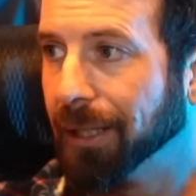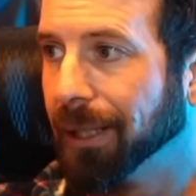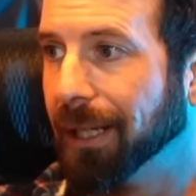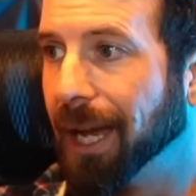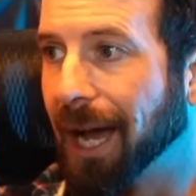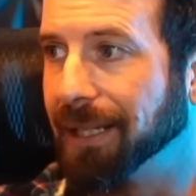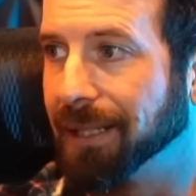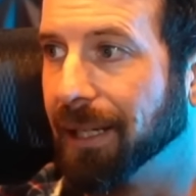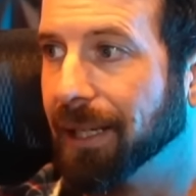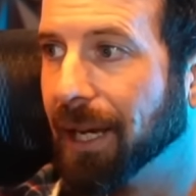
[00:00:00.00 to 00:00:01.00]

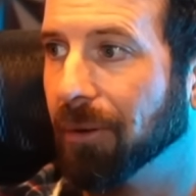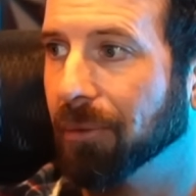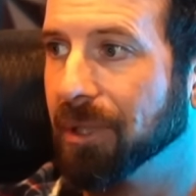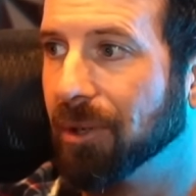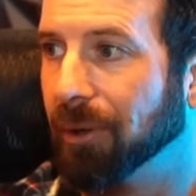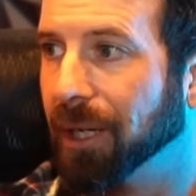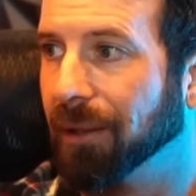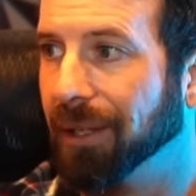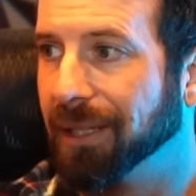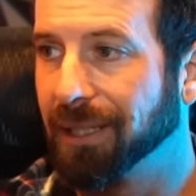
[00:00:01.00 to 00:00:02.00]
Gaza. Now, it was during
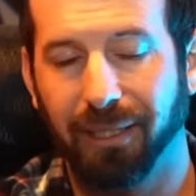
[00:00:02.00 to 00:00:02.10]
this